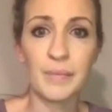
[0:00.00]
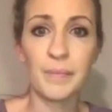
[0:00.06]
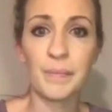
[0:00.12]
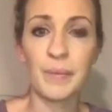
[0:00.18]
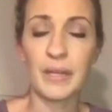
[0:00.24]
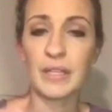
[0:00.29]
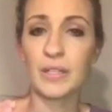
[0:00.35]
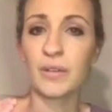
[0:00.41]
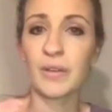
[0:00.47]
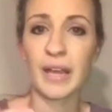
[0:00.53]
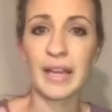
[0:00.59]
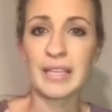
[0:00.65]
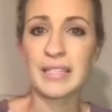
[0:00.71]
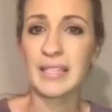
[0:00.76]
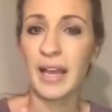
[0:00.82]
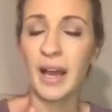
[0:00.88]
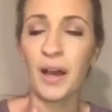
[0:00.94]
But you
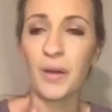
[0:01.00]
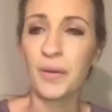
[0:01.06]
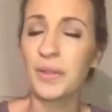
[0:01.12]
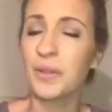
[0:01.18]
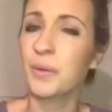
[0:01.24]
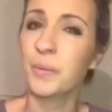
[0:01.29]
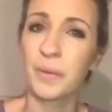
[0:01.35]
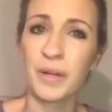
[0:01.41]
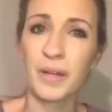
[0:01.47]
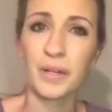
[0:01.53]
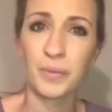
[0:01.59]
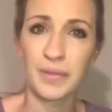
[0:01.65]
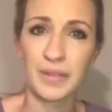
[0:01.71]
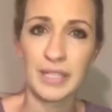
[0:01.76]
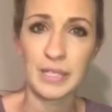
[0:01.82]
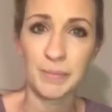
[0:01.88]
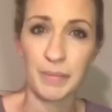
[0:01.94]
guys, how in the world would
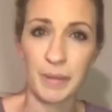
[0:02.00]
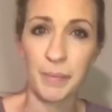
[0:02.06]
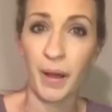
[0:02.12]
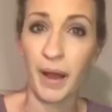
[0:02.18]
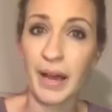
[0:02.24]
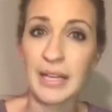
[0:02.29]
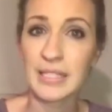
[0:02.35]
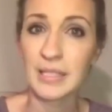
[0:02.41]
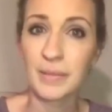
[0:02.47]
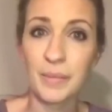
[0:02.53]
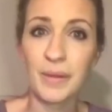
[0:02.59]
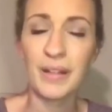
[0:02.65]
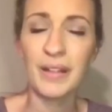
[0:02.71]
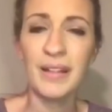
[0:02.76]
this be possible